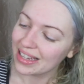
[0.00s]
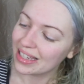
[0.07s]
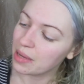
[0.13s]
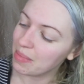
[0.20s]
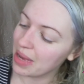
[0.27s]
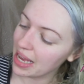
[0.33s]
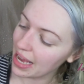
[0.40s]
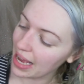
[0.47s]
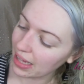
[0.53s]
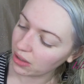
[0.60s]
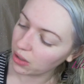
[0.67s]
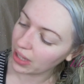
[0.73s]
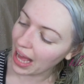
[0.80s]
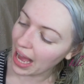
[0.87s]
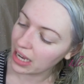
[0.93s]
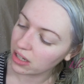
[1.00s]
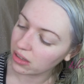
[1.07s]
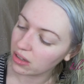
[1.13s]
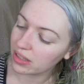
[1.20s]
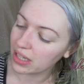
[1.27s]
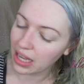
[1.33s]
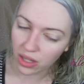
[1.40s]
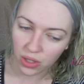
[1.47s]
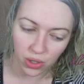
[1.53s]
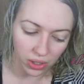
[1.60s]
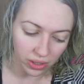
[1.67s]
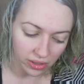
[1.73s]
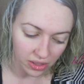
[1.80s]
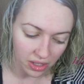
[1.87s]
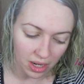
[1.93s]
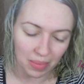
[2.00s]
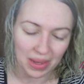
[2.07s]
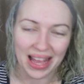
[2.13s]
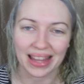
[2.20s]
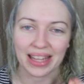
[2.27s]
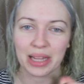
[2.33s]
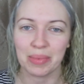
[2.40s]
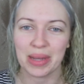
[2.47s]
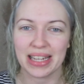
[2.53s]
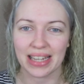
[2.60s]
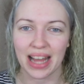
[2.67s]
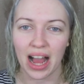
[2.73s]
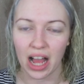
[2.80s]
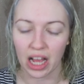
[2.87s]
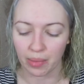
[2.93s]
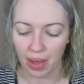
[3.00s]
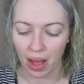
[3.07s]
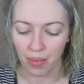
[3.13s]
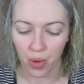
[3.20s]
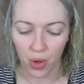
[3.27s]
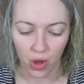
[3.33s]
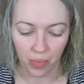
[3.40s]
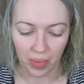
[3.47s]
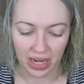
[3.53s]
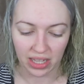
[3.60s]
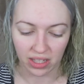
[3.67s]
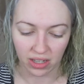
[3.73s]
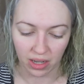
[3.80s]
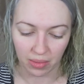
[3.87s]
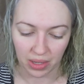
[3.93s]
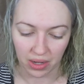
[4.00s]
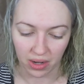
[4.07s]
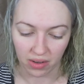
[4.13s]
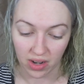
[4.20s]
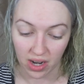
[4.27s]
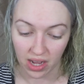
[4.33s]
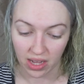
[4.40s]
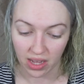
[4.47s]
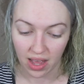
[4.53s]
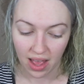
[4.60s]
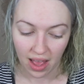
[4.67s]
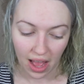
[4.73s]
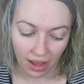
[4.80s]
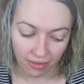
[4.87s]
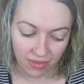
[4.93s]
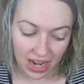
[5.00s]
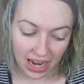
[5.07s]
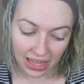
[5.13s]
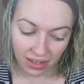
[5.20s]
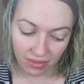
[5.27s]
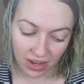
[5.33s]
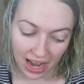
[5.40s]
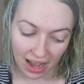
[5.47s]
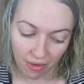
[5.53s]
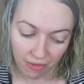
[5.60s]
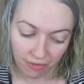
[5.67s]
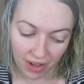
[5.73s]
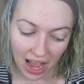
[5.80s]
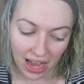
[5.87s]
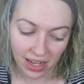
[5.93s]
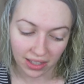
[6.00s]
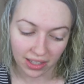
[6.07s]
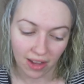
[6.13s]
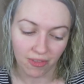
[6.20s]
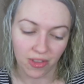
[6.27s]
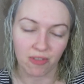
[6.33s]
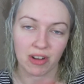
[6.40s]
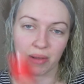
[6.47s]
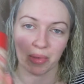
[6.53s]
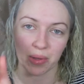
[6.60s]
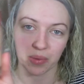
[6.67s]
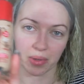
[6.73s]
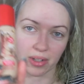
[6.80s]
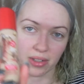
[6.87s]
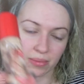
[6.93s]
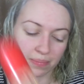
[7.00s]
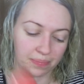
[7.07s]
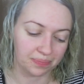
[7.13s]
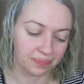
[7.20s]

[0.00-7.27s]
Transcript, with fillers: to me it look kind of looks like the color's going to be a little bit dark but I'm hoping it's going to be alright I've nearly run out finally of the Rimmel one